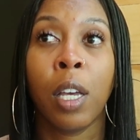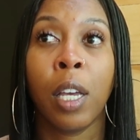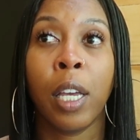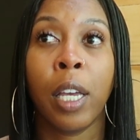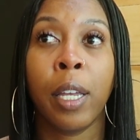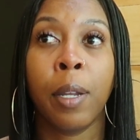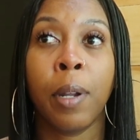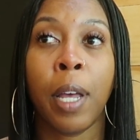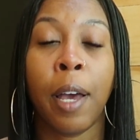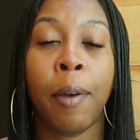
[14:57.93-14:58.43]

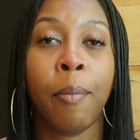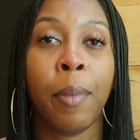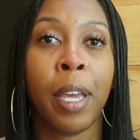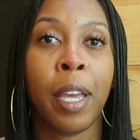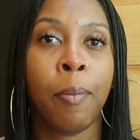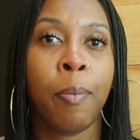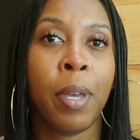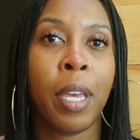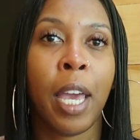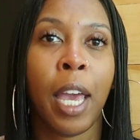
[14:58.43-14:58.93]
And I
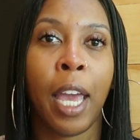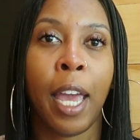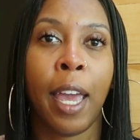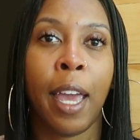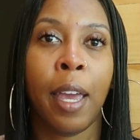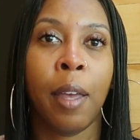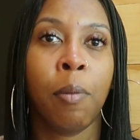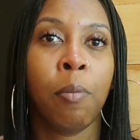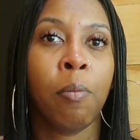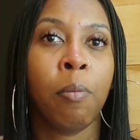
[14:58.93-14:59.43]

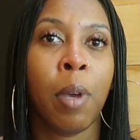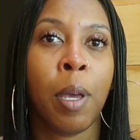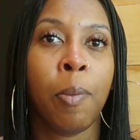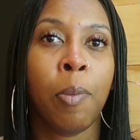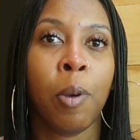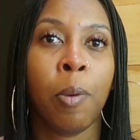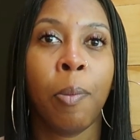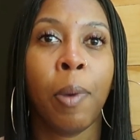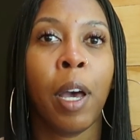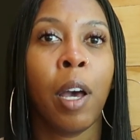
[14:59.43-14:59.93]
had maybe
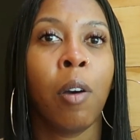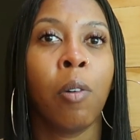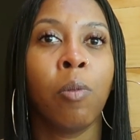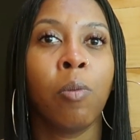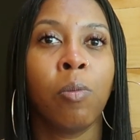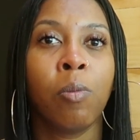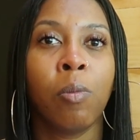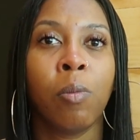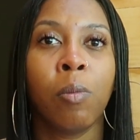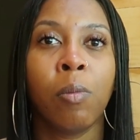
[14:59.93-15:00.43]
about
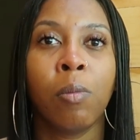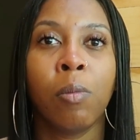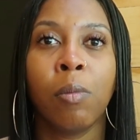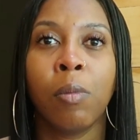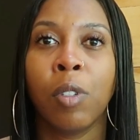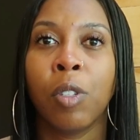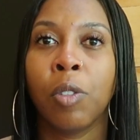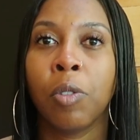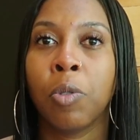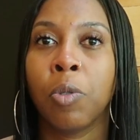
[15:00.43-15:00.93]

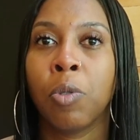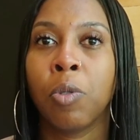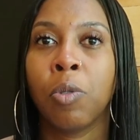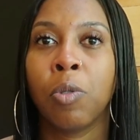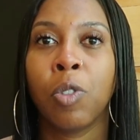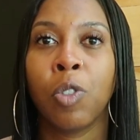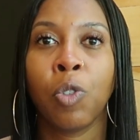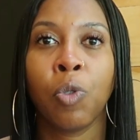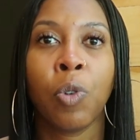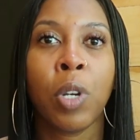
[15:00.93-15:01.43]

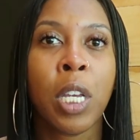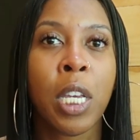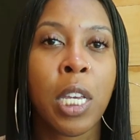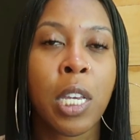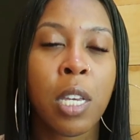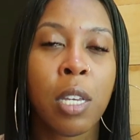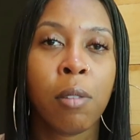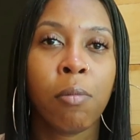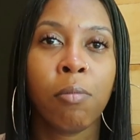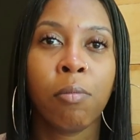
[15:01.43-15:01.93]

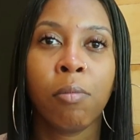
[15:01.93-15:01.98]
3